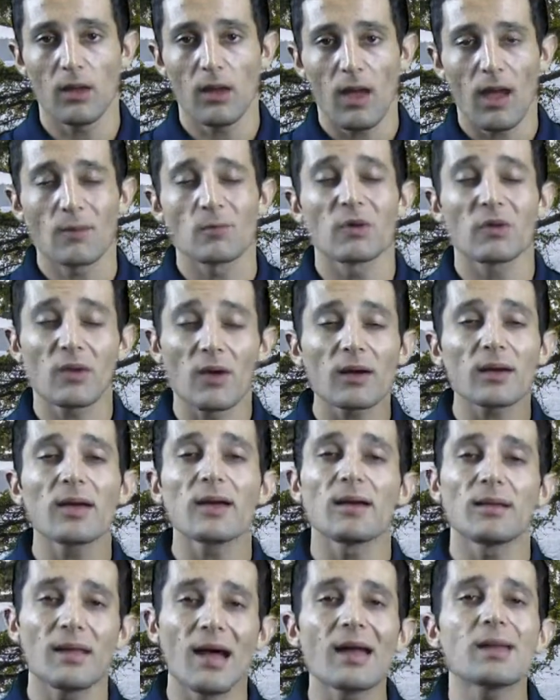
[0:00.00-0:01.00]
And we're
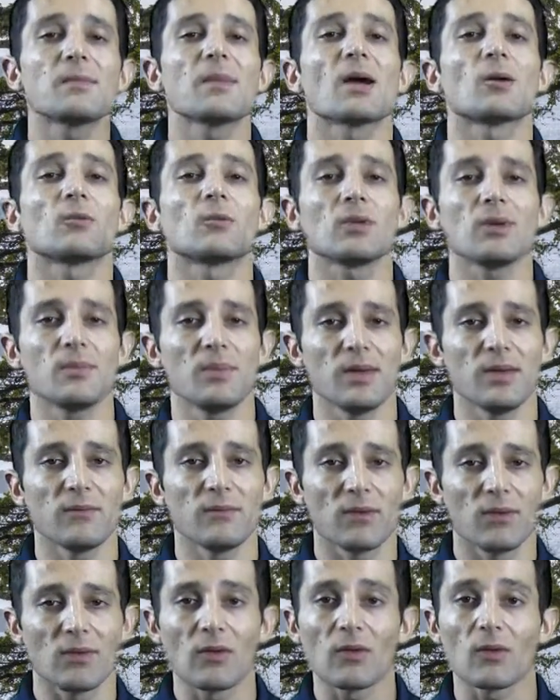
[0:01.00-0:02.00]
talking a lot about repeat
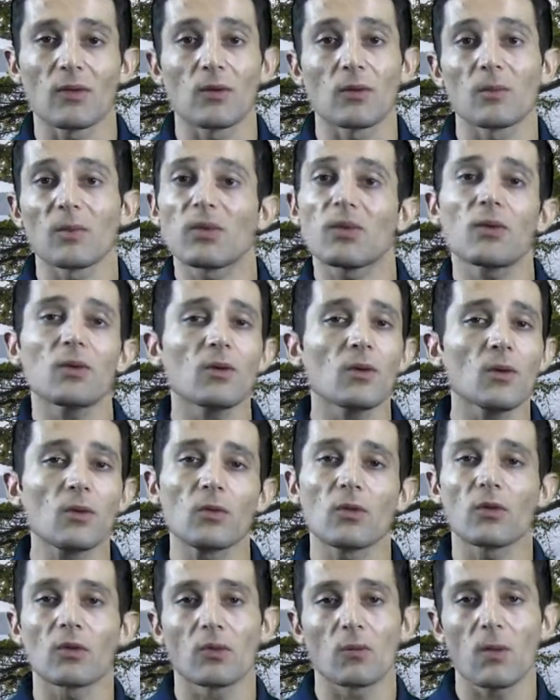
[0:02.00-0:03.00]
visits here, but this
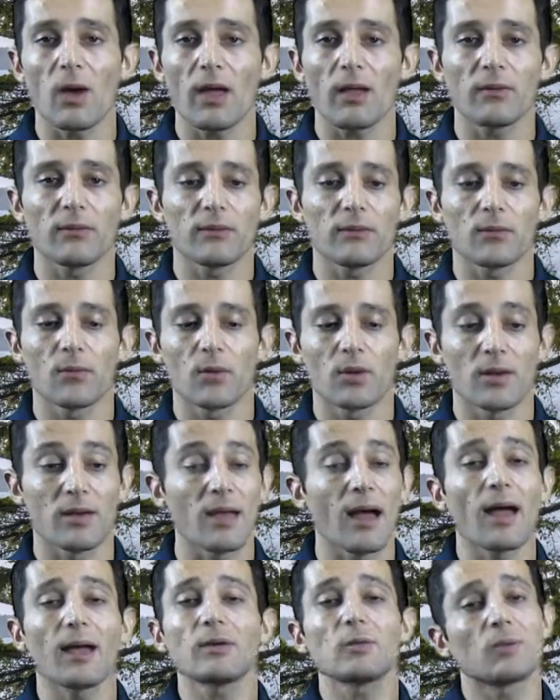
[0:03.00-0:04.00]
goes as well for
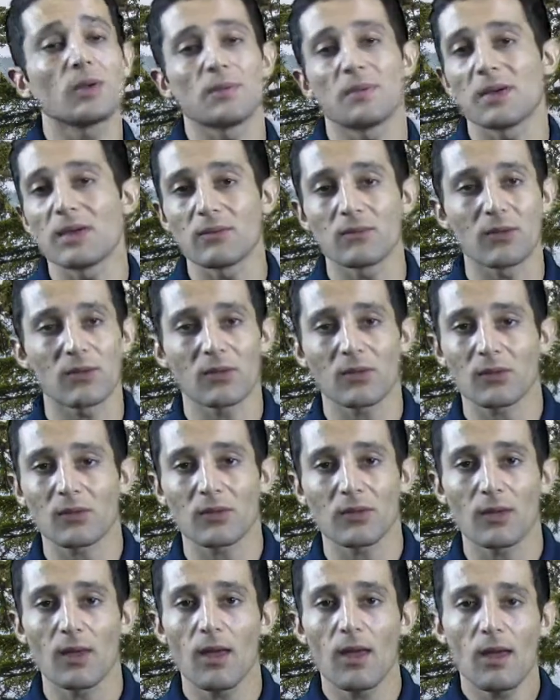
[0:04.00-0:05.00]
non-repeat
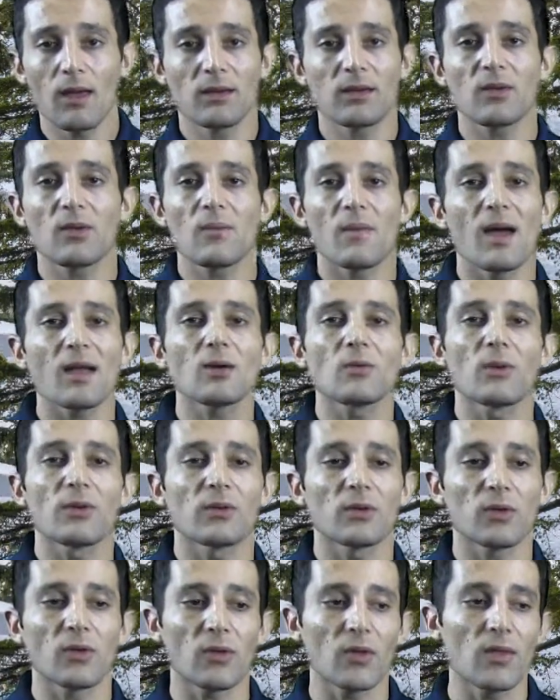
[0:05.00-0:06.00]
visits. It doesn't matter
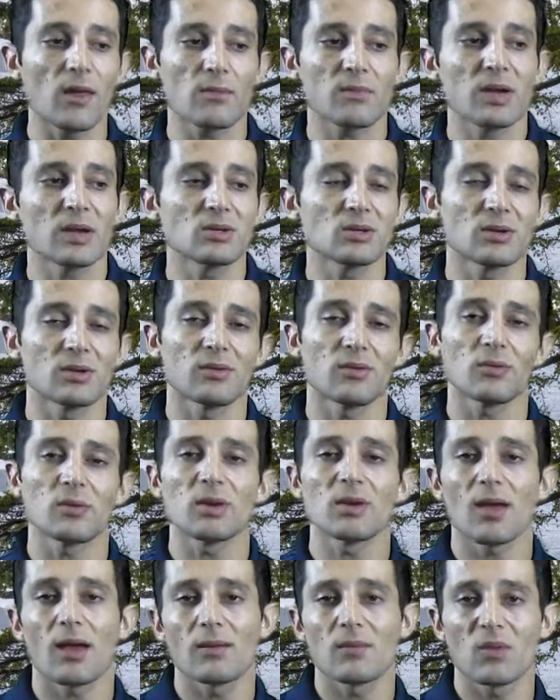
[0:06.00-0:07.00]
whether you see that patient
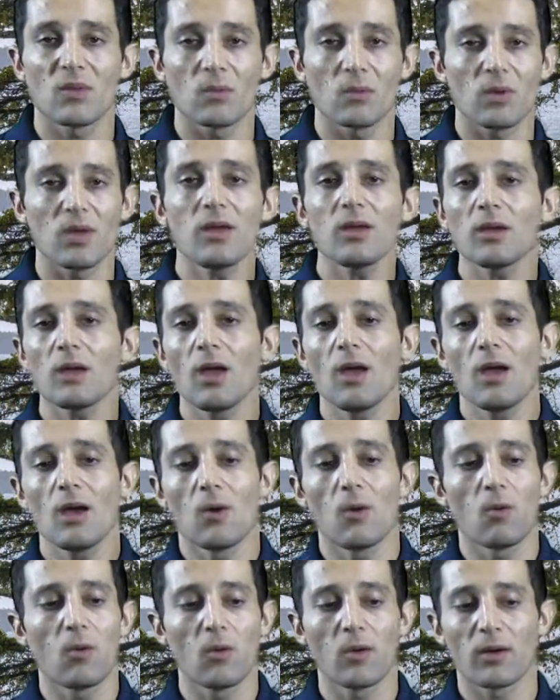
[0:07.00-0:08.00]
3 times a week
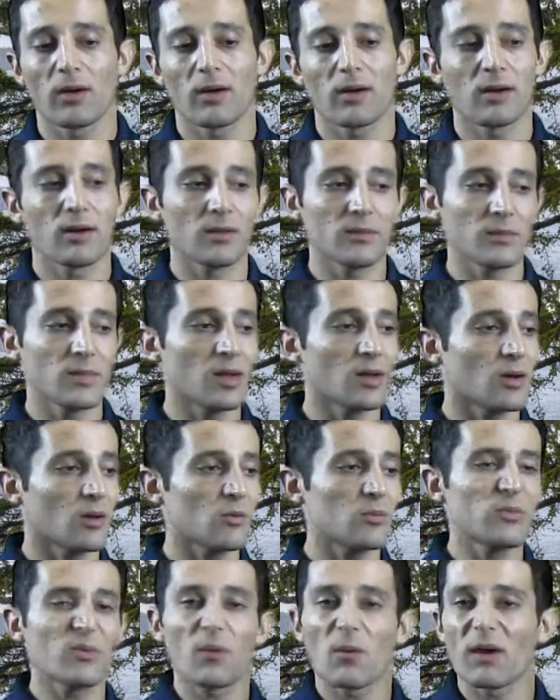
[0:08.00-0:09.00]
or,
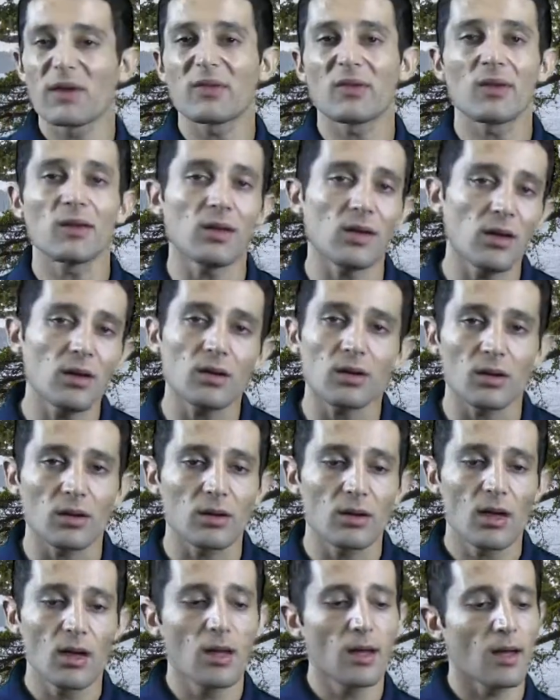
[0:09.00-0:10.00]
twice a year.
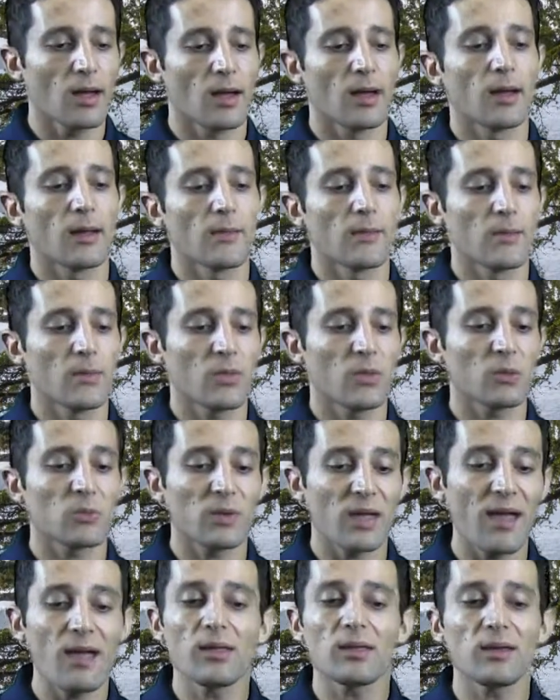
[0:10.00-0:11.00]
The
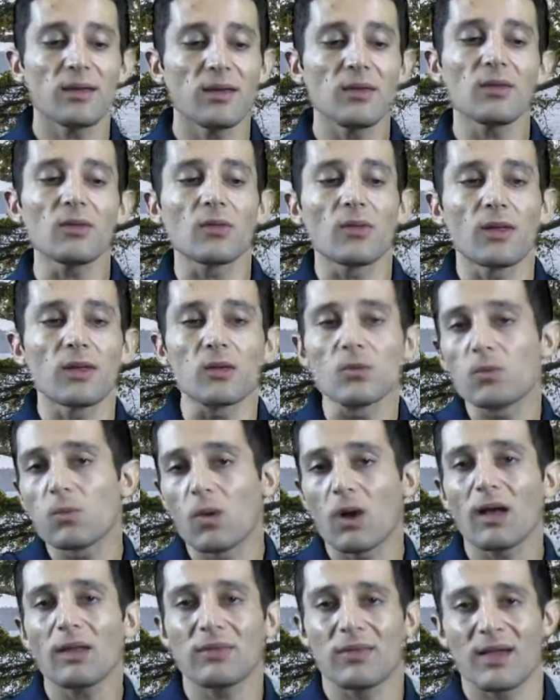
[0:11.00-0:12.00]
reality is that you
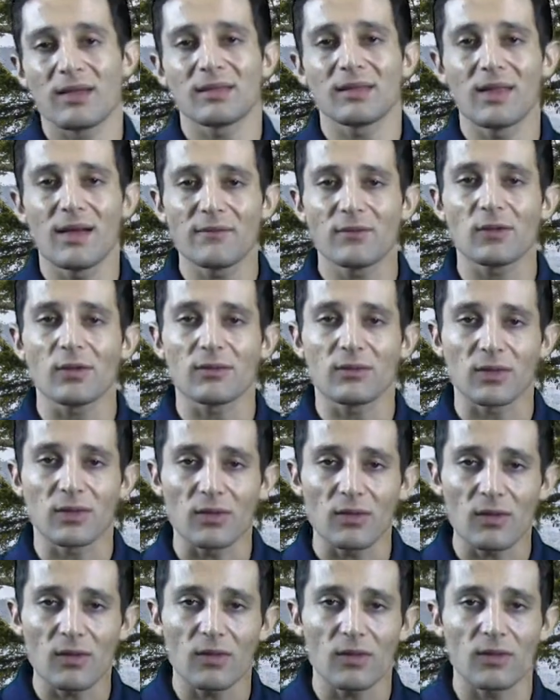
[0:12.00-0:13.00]
want that level of
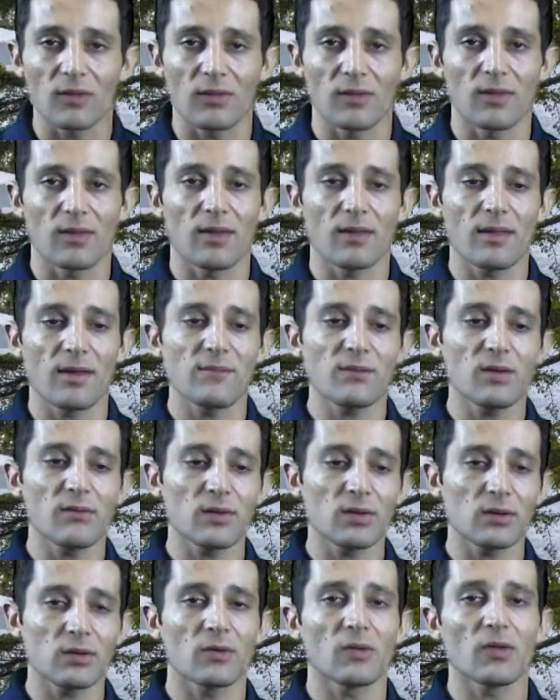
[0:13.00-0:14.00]
consistency, that level of
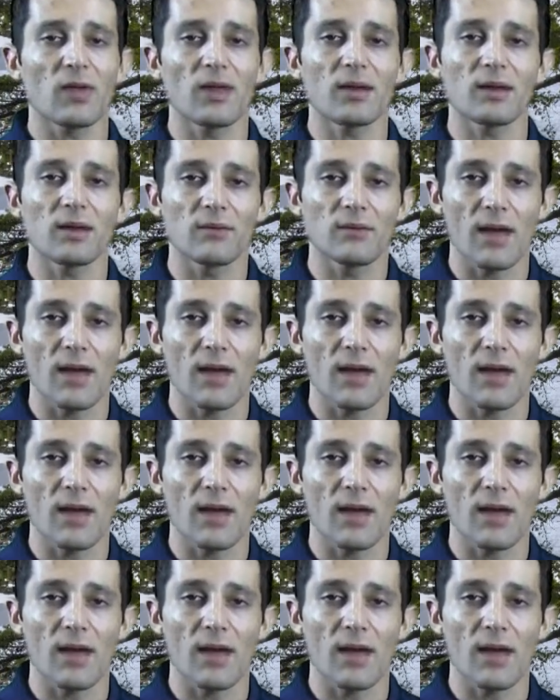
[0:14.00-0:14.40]
understanding of